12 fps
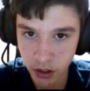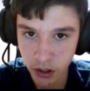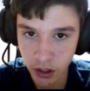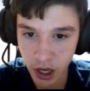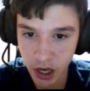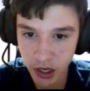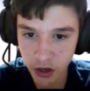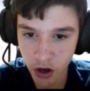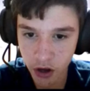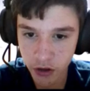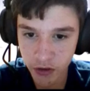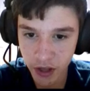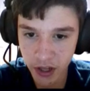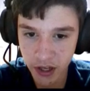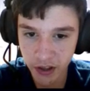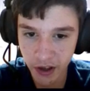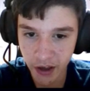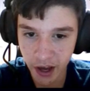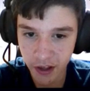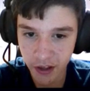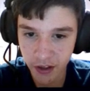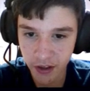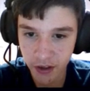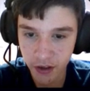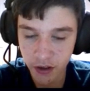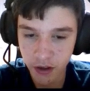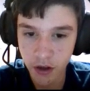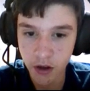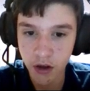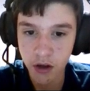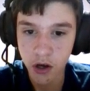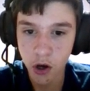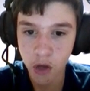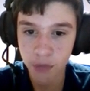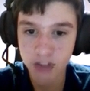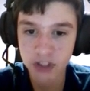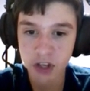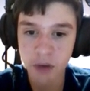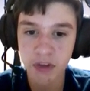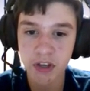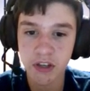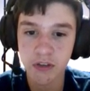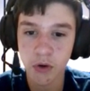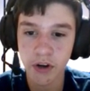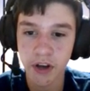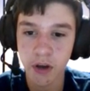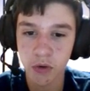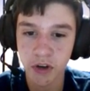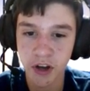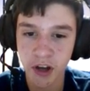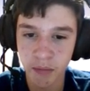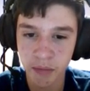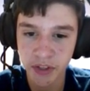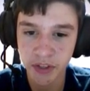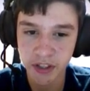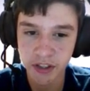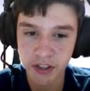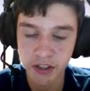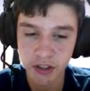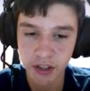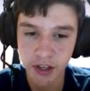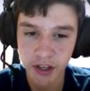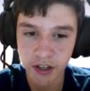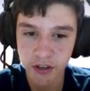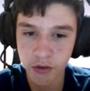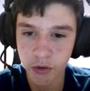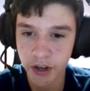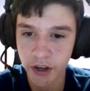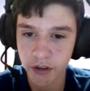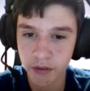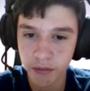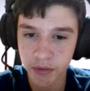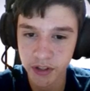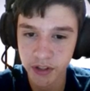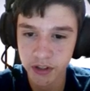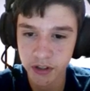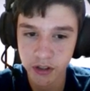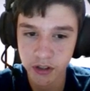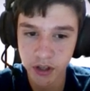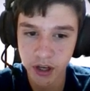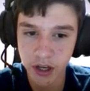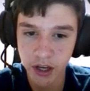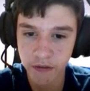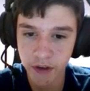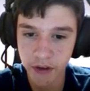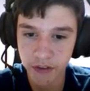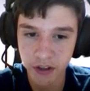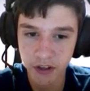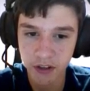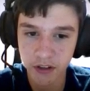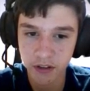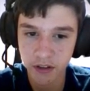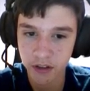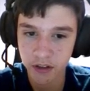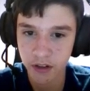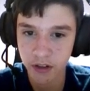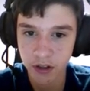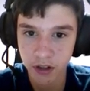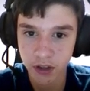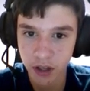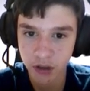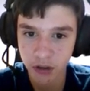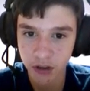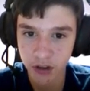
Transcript: I cannot use any attacks. Oh, please tell me Toriel will come. Please. I need Toriel. Please. I have nothing. I can only